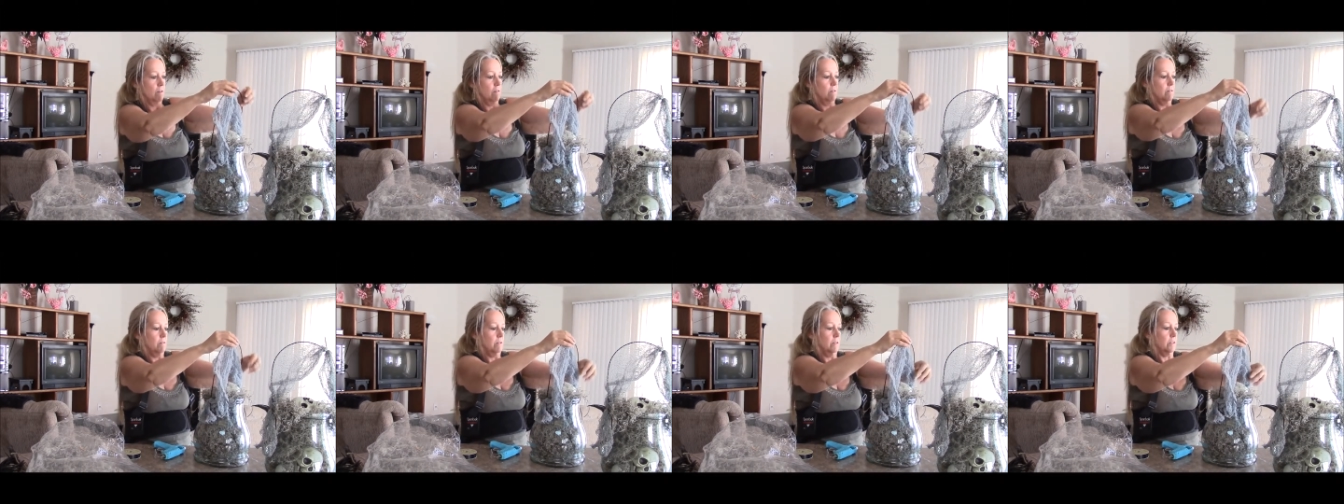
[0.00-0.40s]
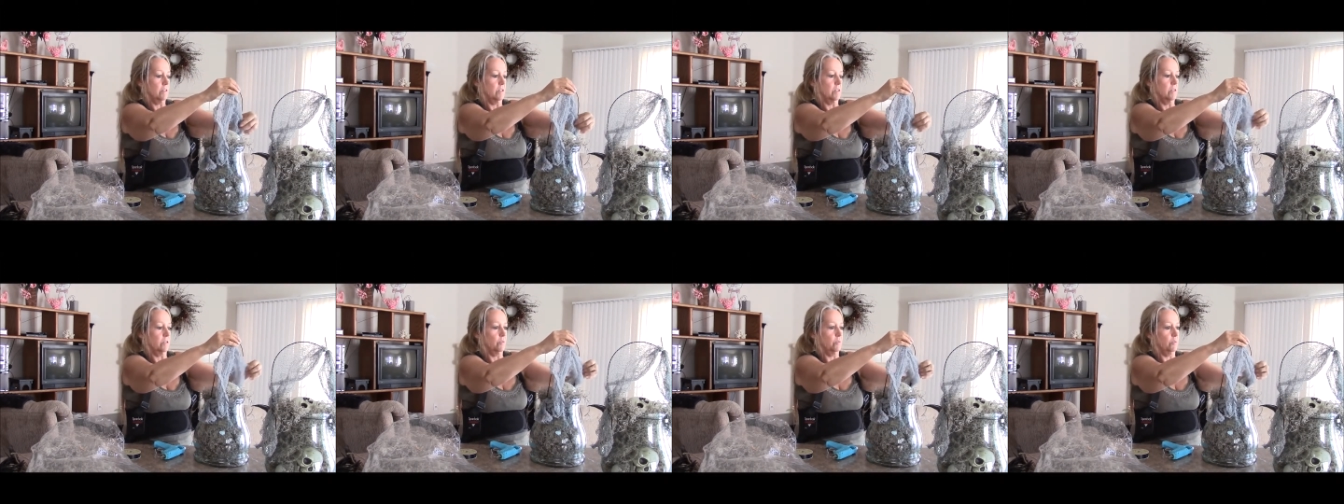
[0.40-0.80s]
That's
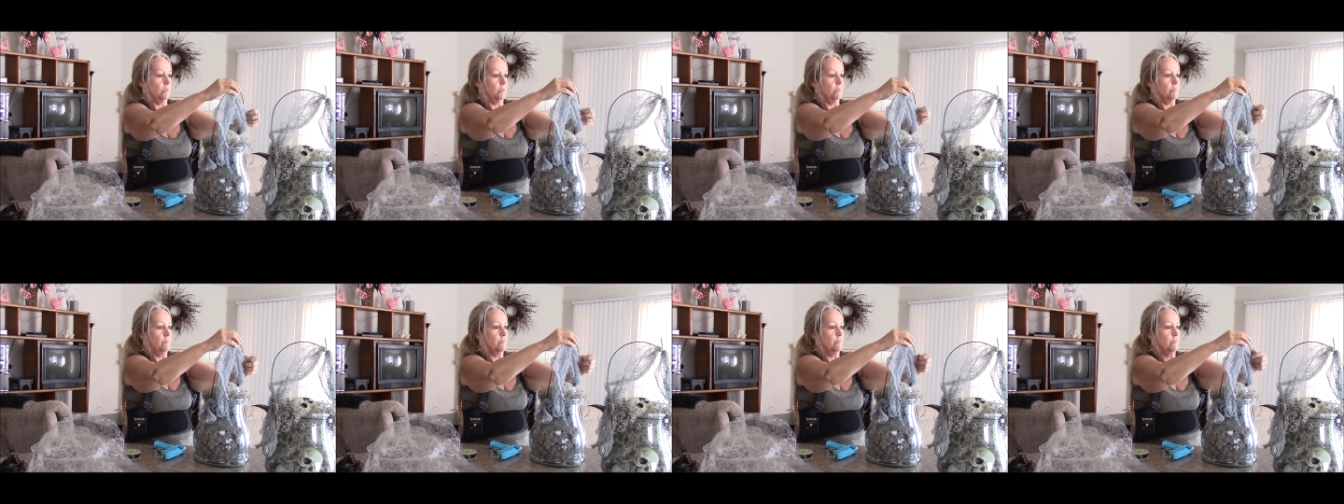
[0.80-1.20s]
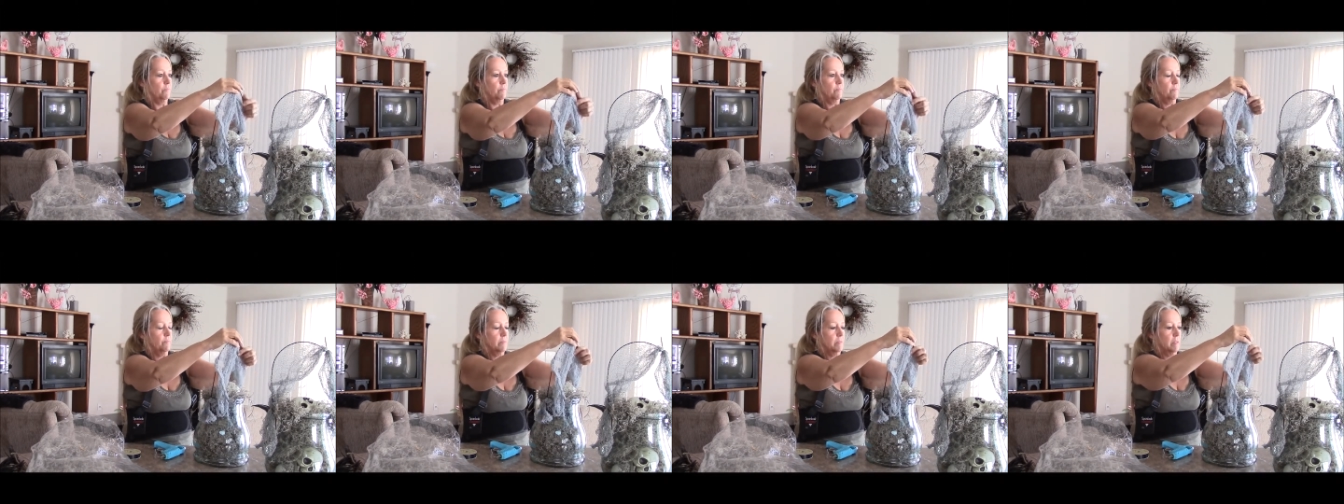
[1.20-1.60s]
kind of cool.
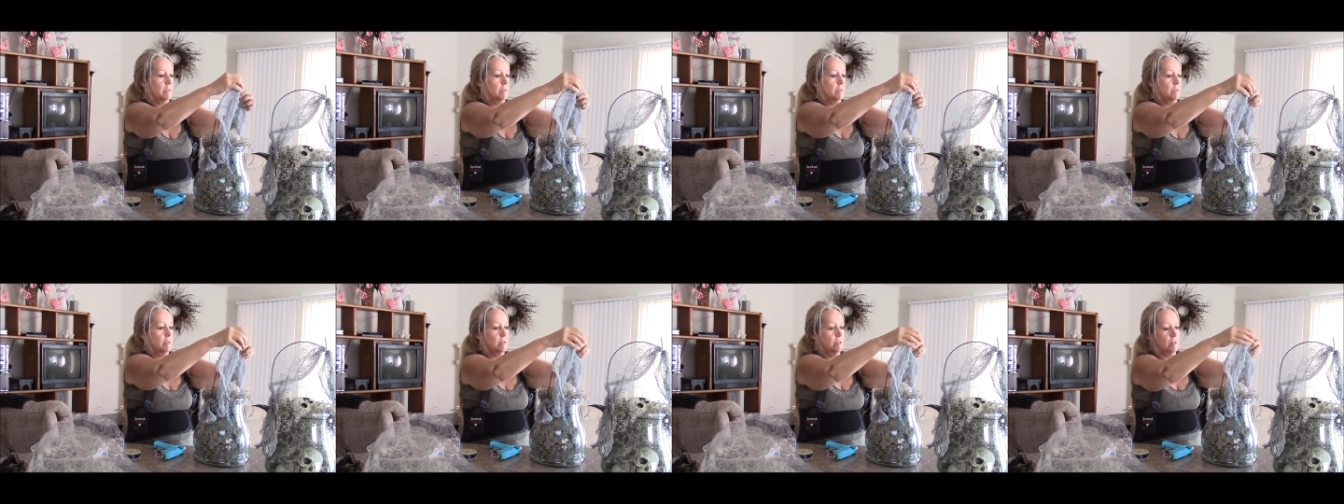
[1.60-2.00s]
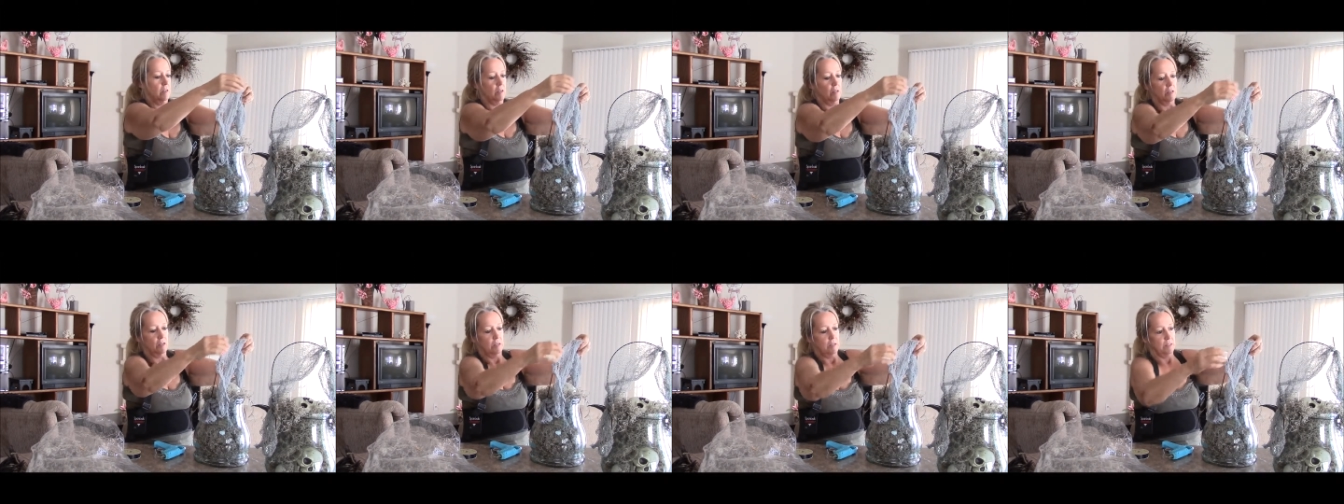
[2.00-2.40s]

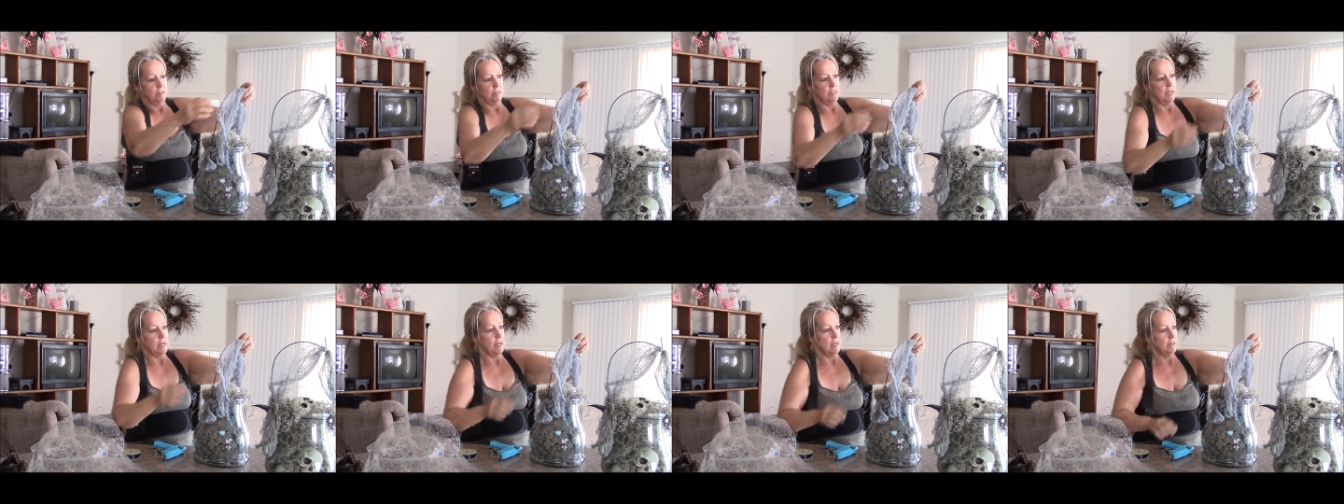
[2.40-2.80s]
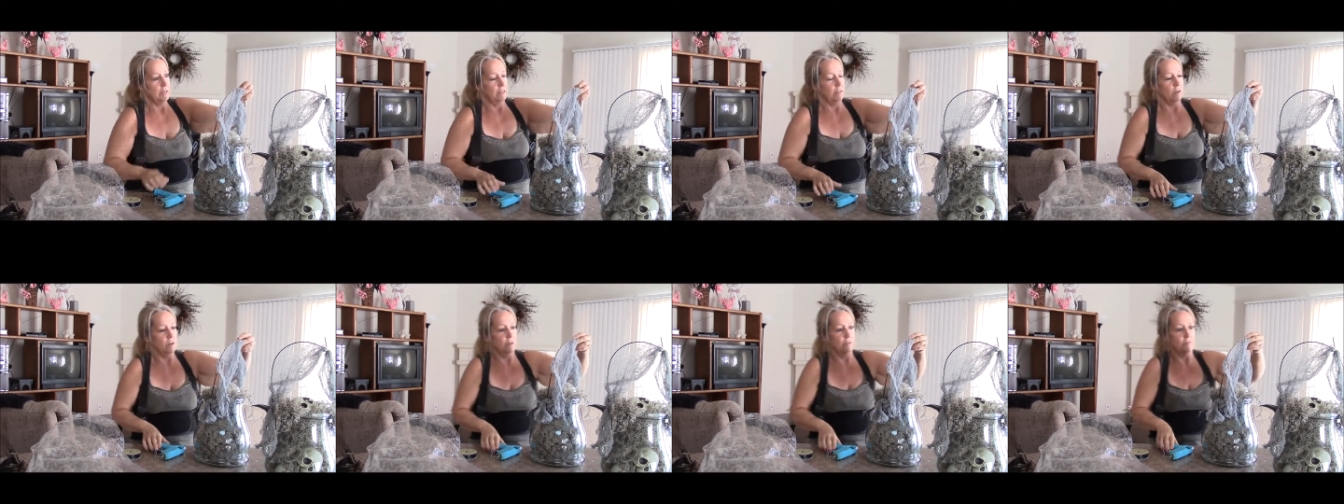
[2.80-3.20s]
Tack it
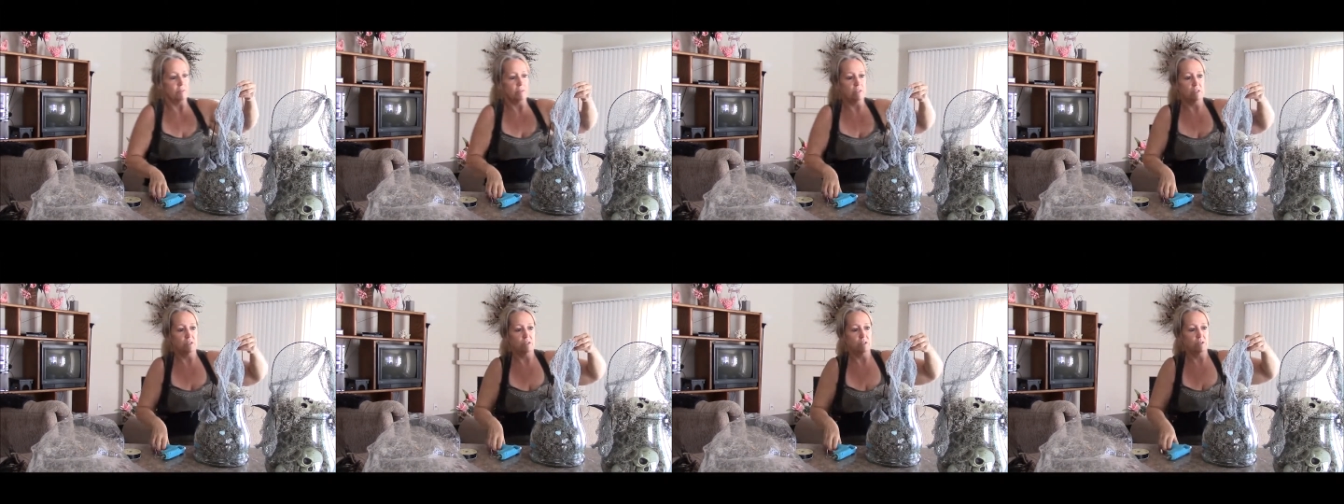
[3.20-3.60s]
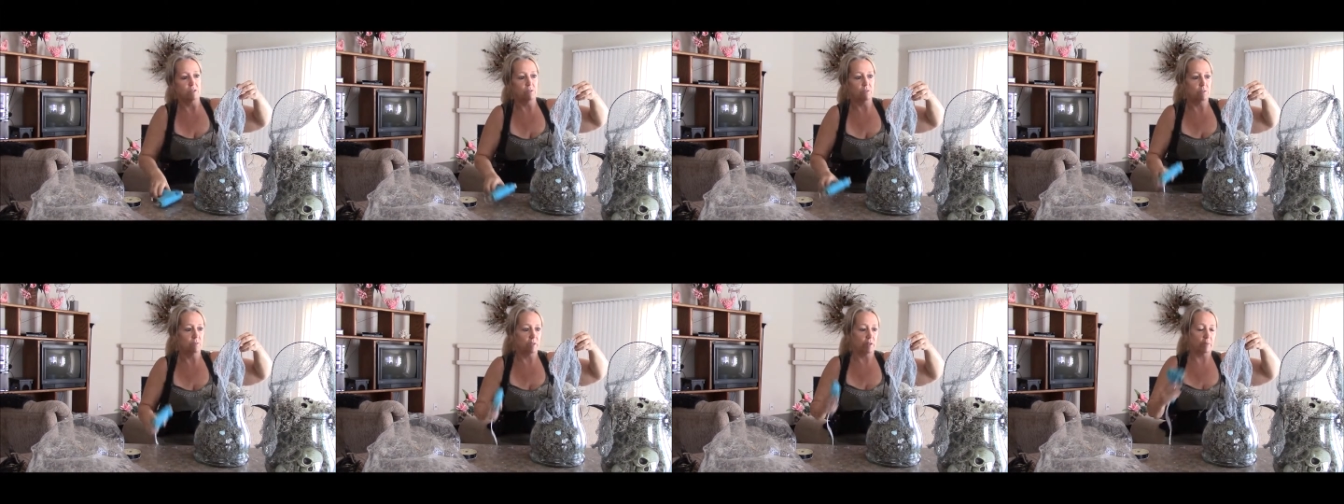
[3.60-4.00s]
on if you need to.
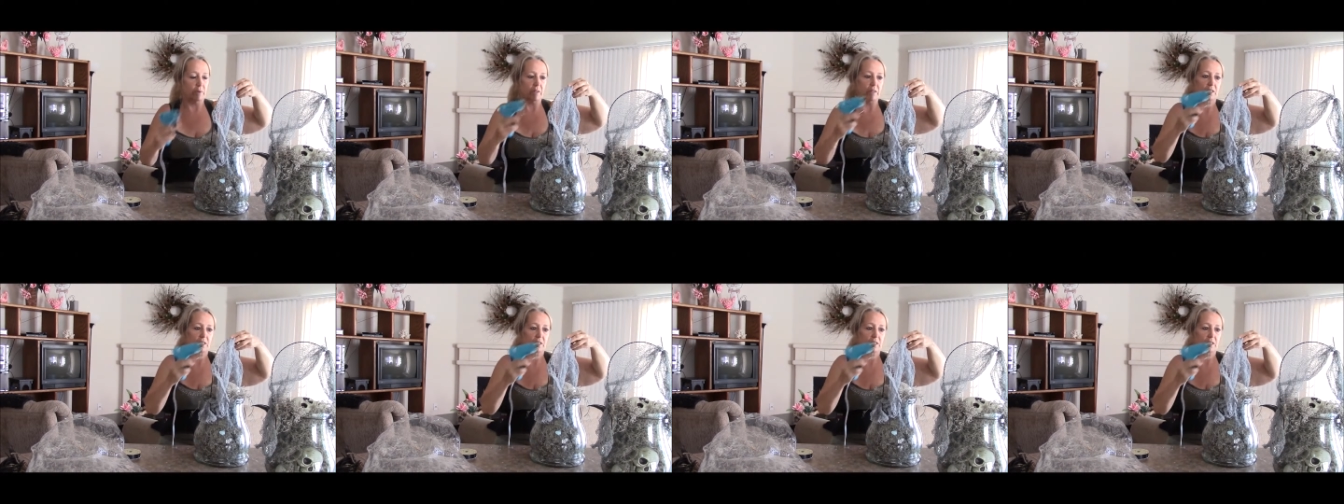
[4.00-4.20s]
That way it